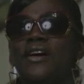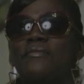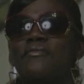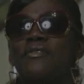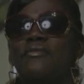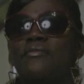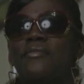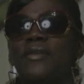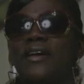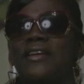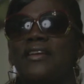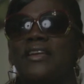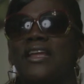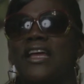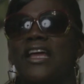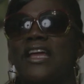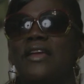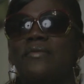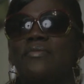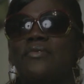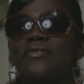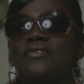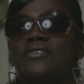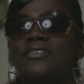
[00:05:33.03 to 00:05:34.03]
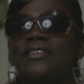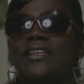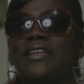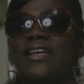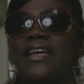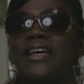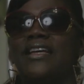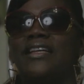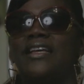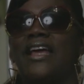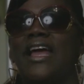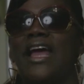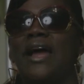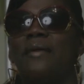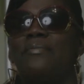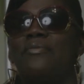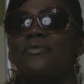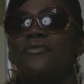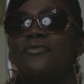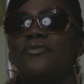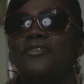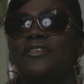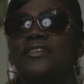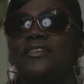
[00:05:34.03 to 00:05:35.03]
I remember my neighbors. They had an
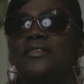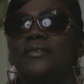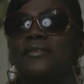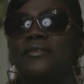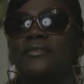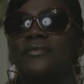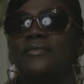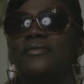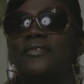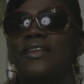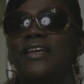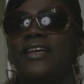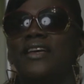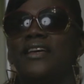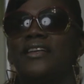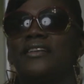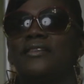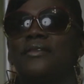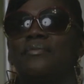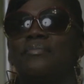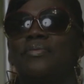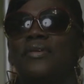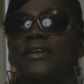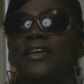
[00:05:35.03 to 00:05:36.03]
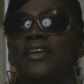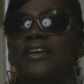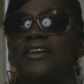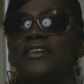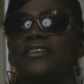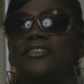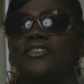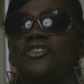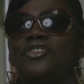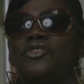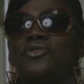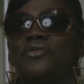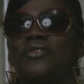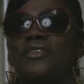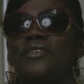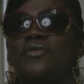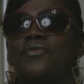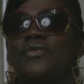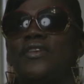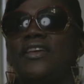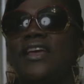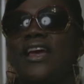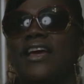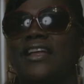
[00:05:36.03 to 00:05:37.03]
apple and a they had a pear tree.
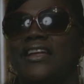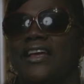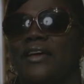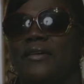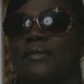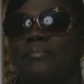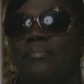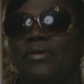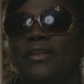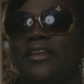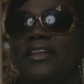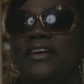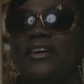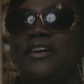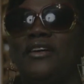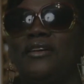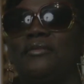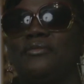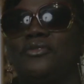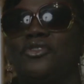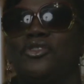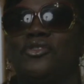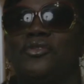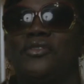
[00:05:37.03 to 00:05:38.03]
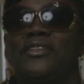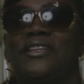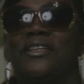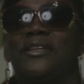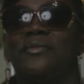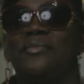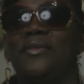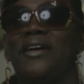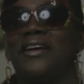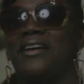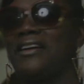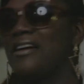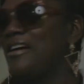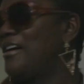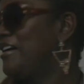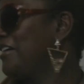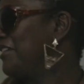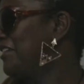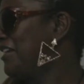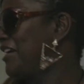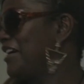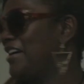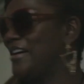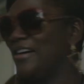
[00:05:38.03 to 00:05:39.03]
We had a plum tree in the back of
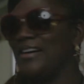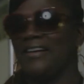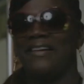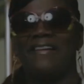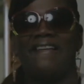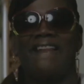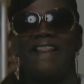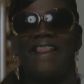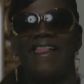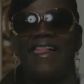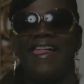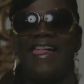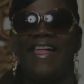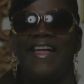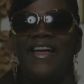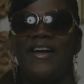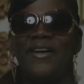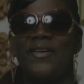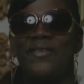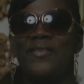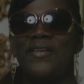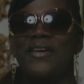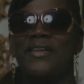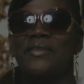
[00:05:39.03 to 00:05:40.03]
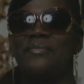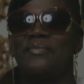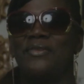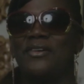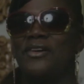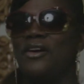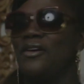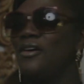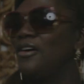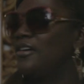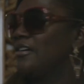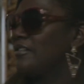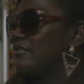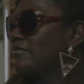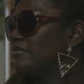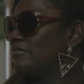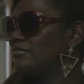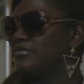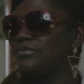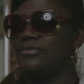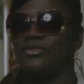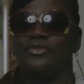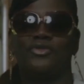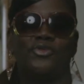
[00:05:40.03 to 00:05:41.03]
our yard. We had a big old,
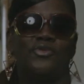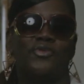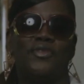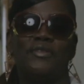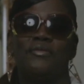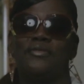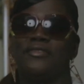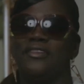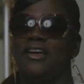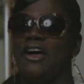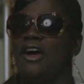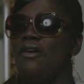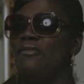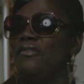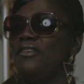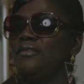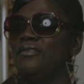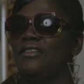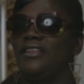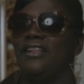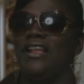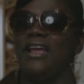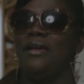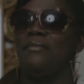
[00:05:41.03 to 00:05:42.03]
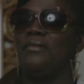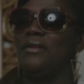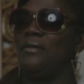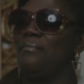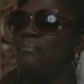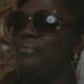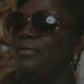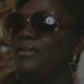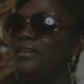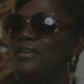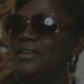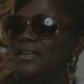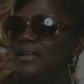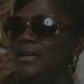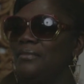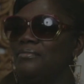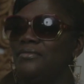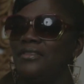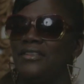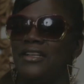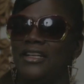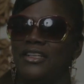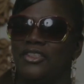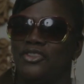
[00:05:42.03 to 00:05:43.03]
shoot, we was always climbing them plum,
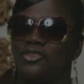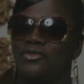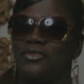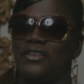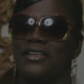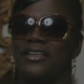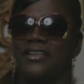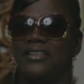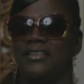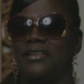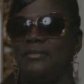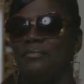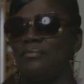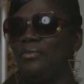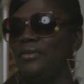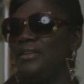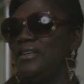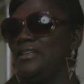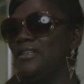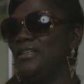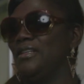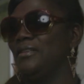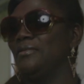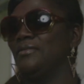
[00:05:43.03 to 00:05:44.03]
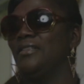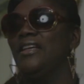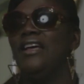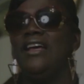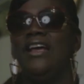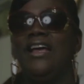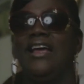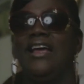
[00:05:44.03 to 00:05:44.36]
up to that tree, getting them plum.